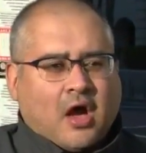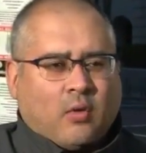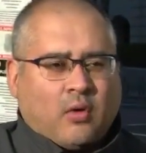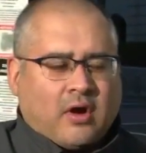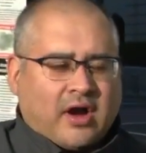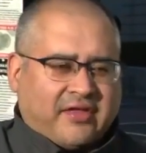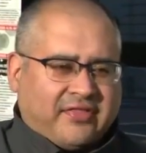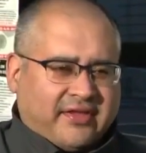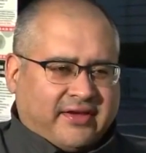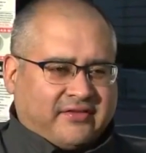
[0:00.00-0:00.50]

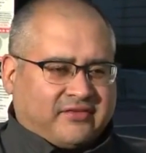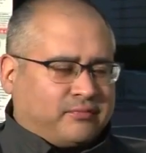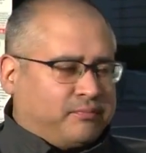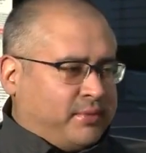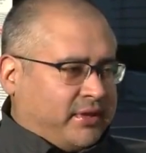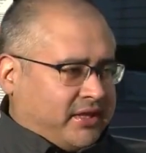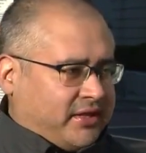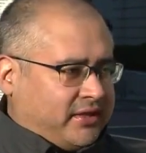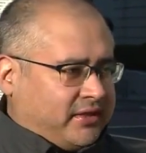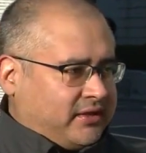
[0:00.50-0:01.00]
Well, I think it's
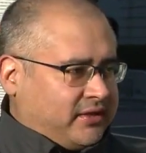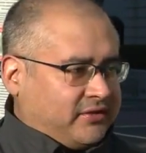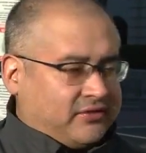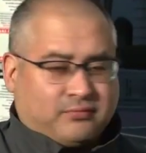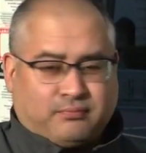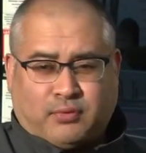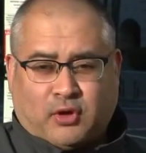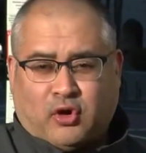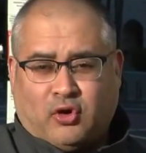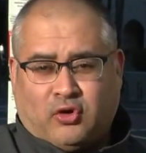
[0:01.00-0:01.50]
big,
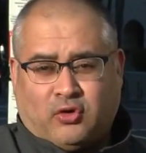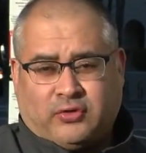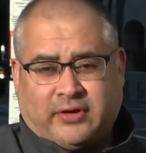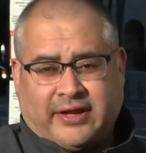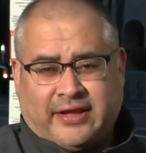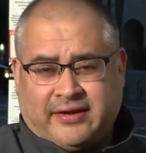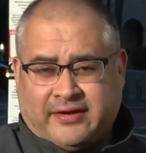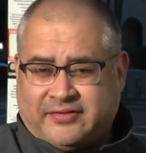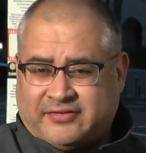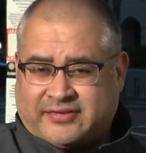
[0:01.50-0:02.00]
it's bold,
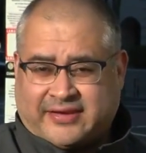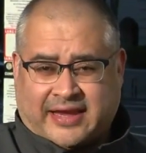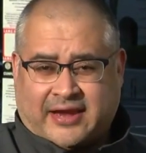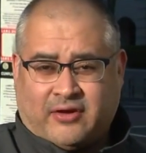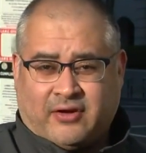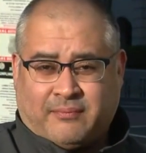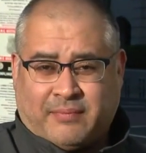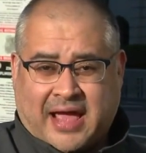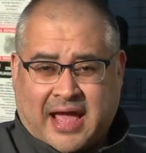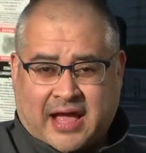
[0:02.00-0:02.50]
and it's
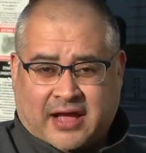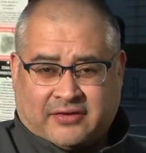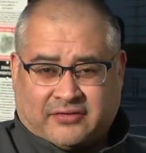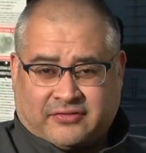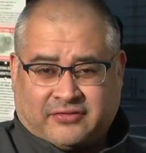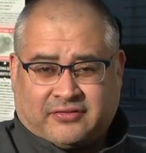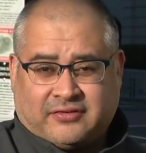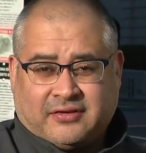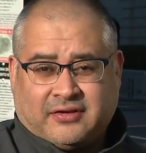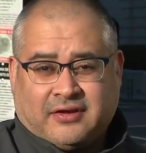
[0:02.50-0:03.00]
Karen
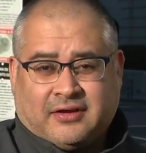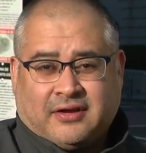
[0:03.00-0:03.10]
Bass.